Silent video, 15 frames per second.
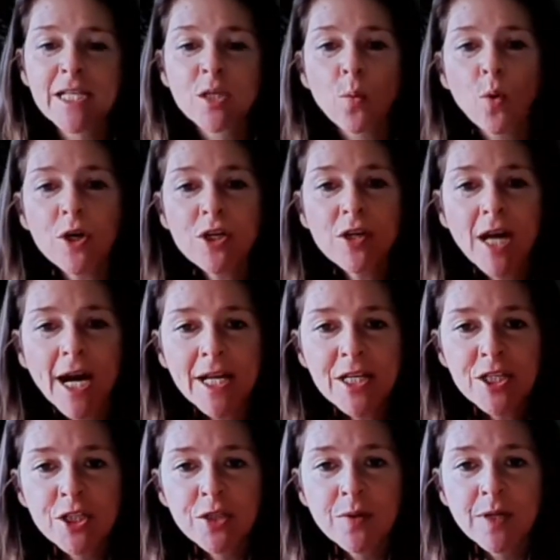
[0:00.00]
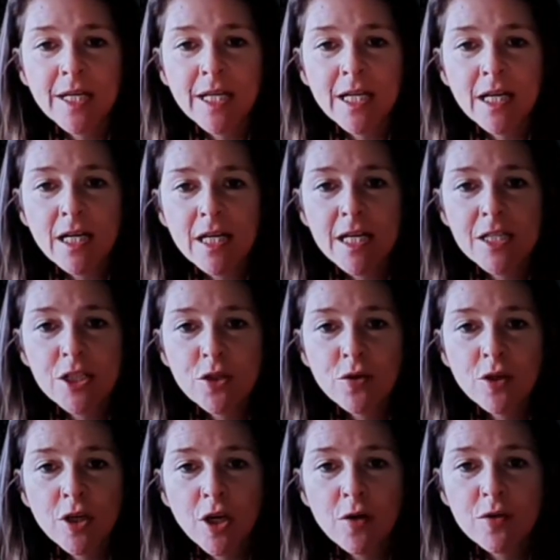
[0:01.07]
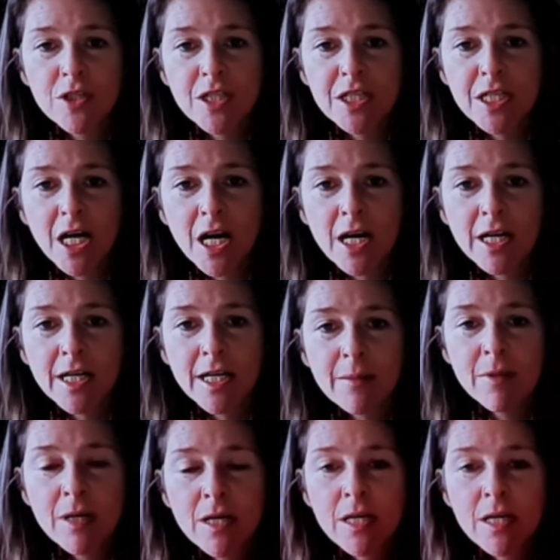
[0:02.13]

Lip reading: what you can do here is you can go to time